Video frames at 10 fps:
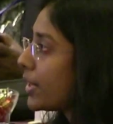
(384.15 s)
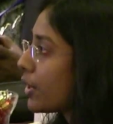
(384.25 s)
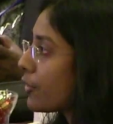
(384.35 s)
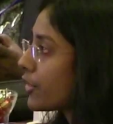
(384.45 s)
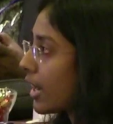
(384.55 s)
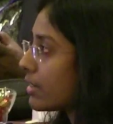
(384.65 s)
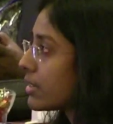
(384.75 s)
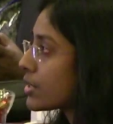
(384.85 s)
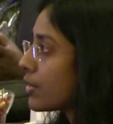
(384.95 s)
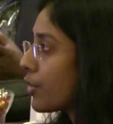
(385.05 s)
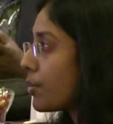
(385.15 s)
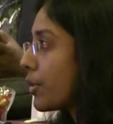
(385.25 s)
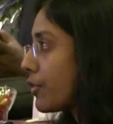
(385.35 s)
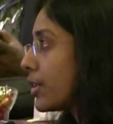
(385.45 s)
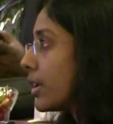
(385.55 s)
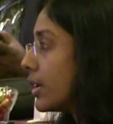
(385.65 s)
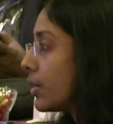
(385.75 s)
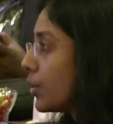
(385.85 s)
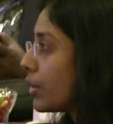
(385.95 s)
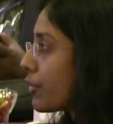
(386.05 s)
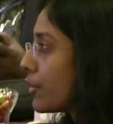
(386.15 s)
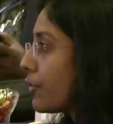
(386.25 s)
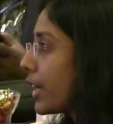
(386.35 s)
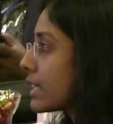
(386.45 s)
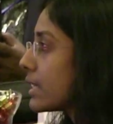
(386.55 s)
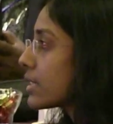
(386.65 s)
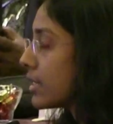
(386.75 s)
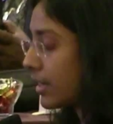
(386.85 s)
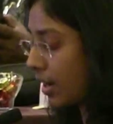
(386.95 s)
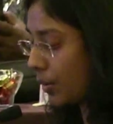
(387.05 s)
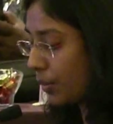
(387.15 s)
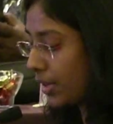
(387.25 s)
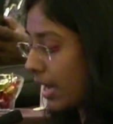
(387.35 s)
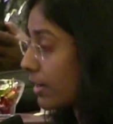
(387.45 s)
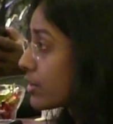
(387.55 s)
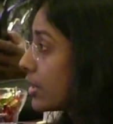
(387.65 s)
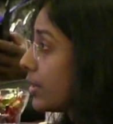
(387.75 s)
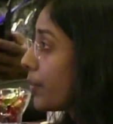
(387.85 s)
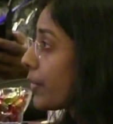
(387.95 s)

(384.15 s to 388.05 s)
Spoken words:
of transition from two different faces in a downward direction.